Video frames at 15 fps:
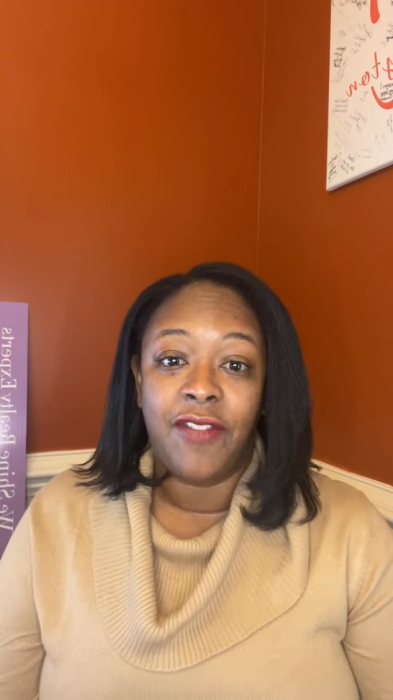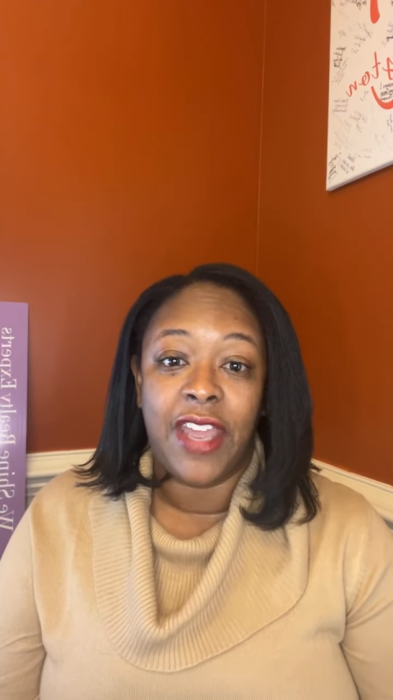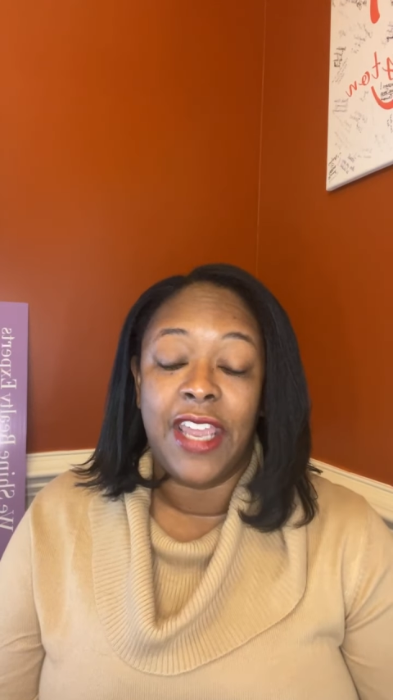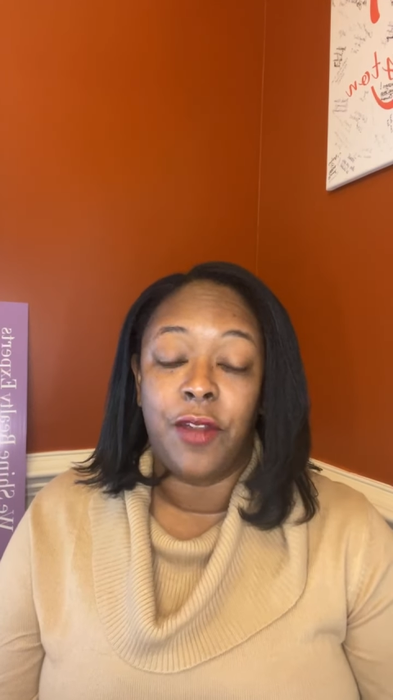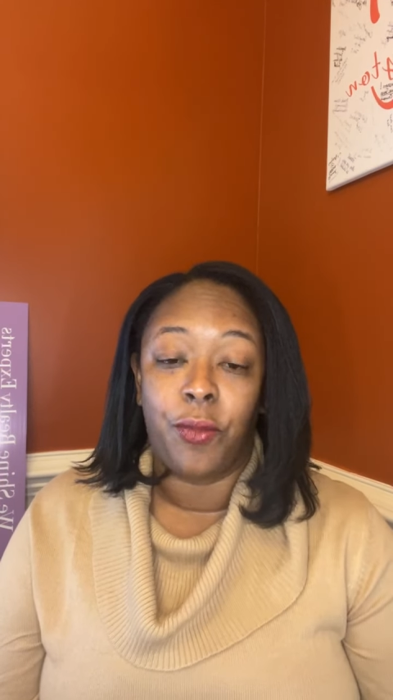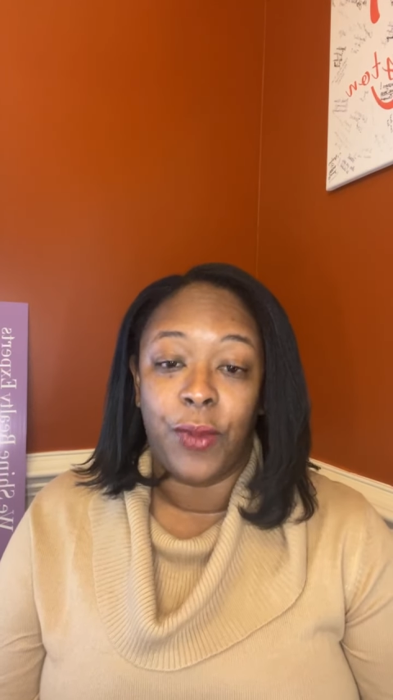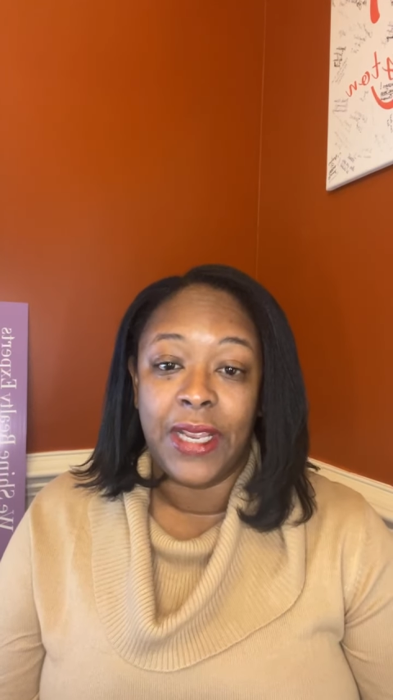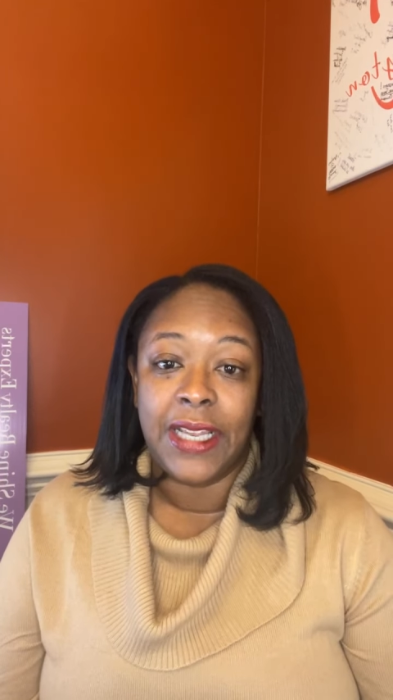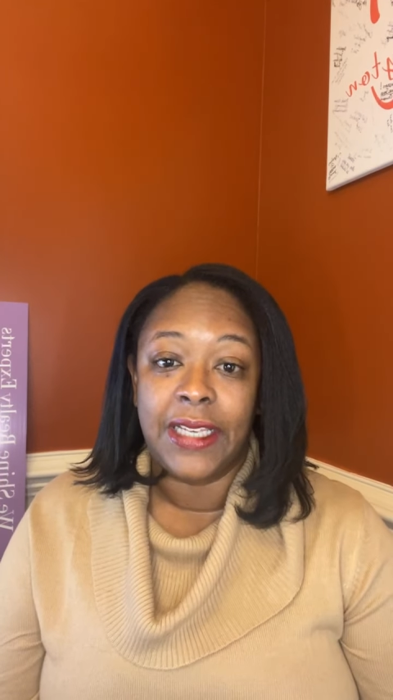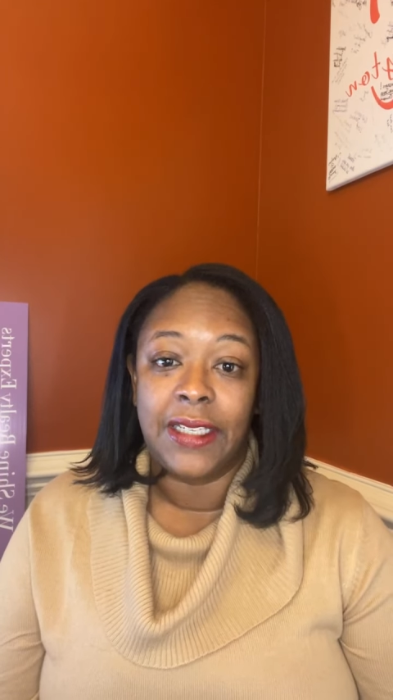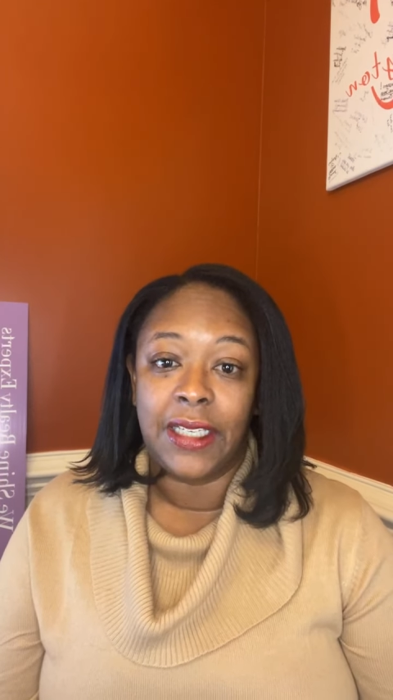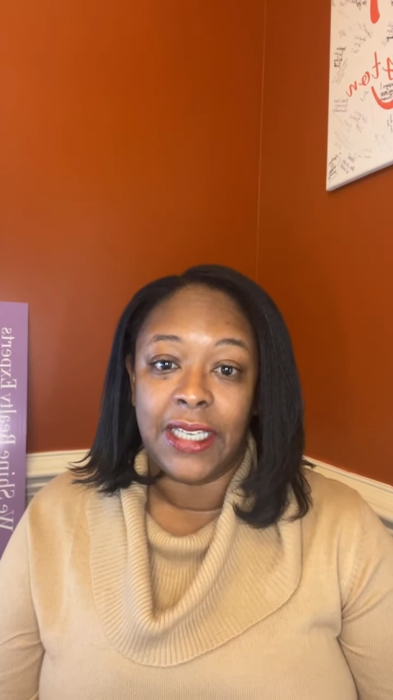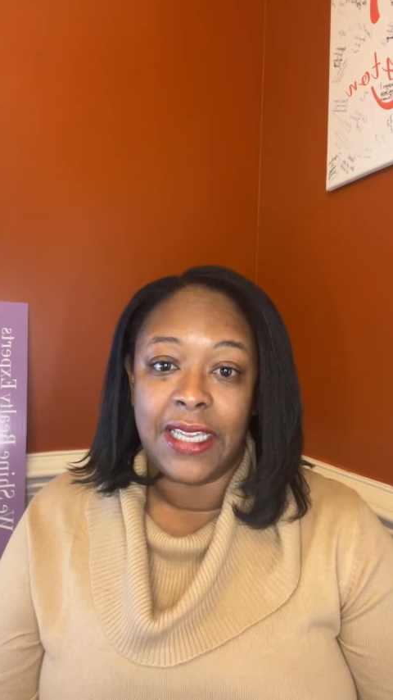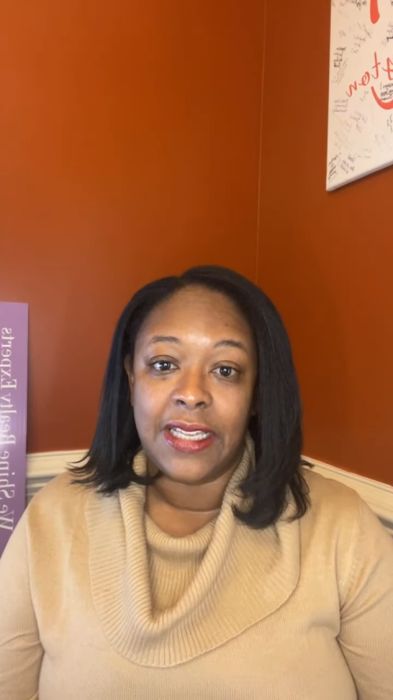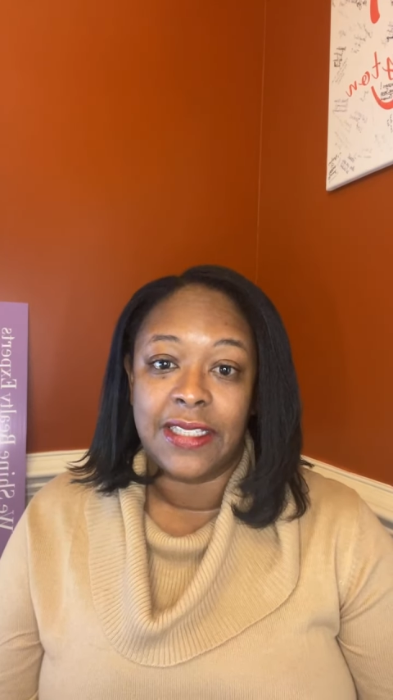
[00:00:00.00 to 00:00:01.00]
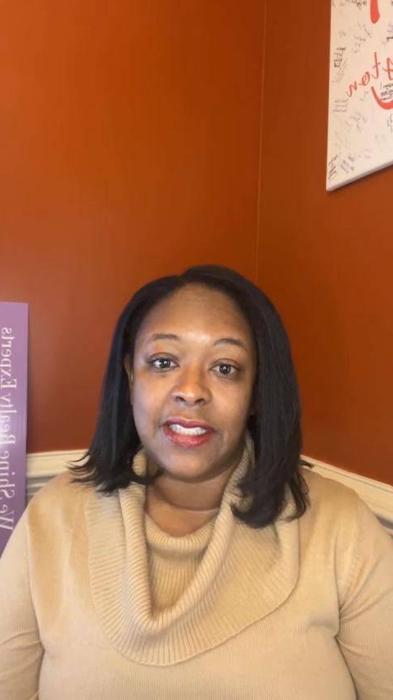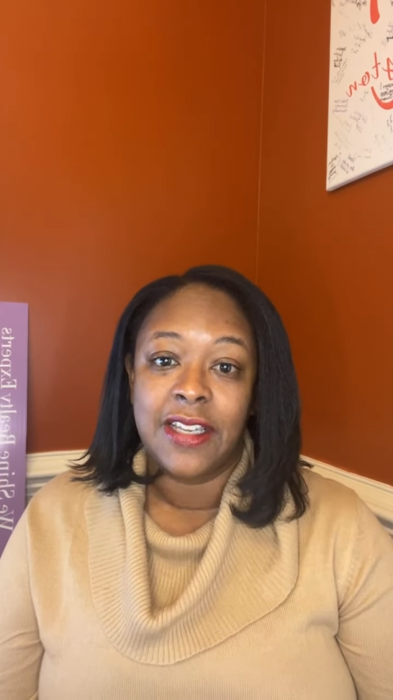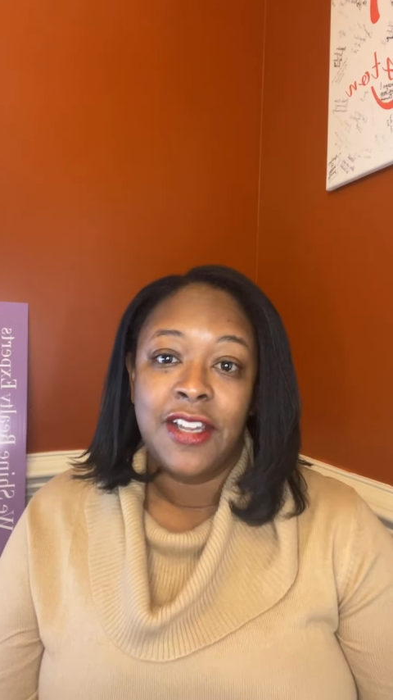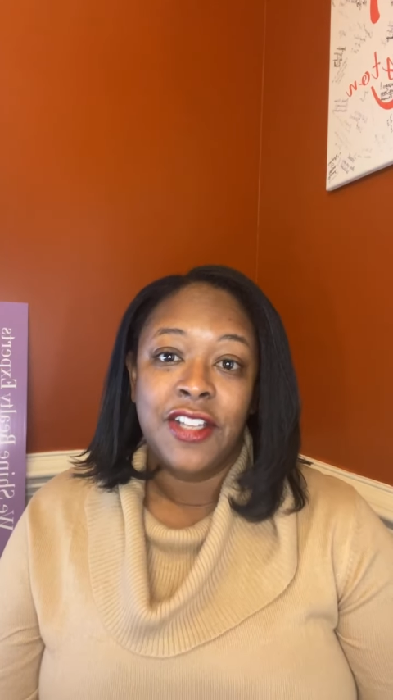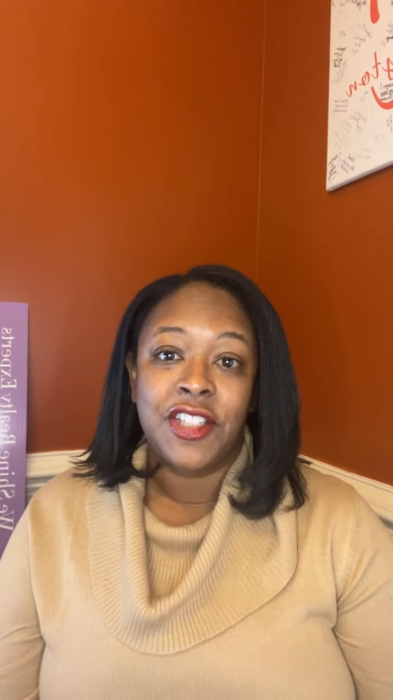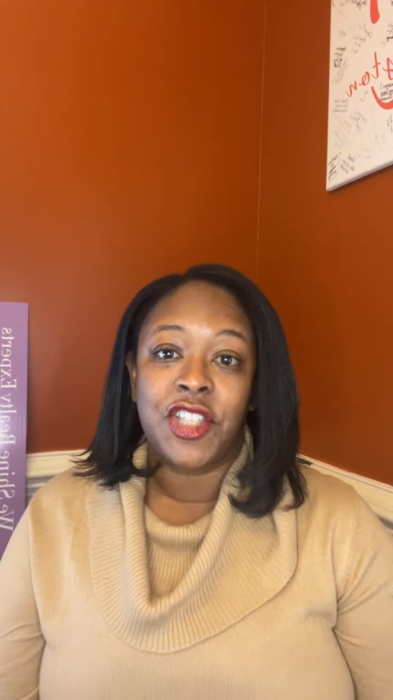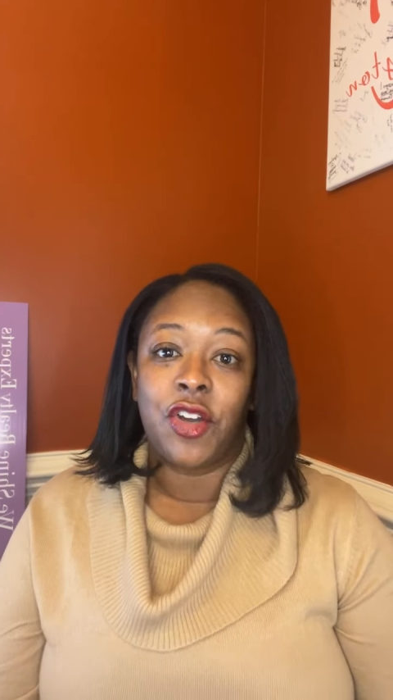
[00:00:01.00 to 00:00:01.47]
a written lease.
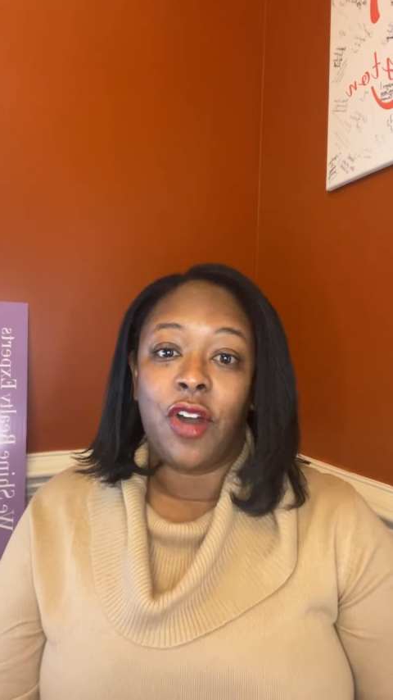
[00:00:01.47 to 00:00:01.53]
So